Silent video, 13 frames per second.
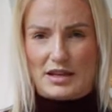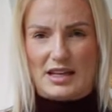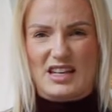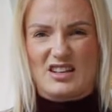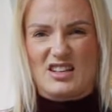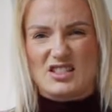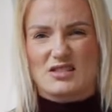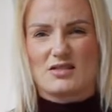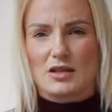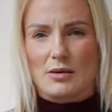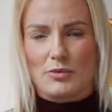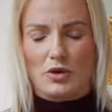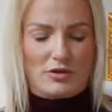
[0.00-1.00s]
then again I'm
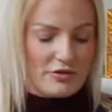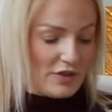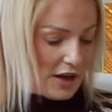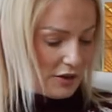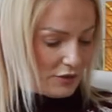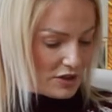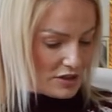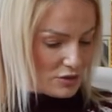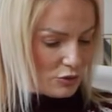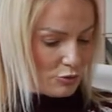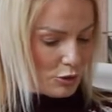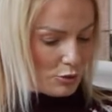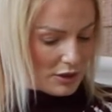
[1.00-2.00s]
not a fan of this
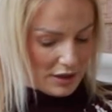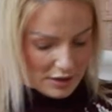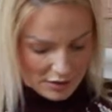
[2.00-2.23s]
sort of bobbly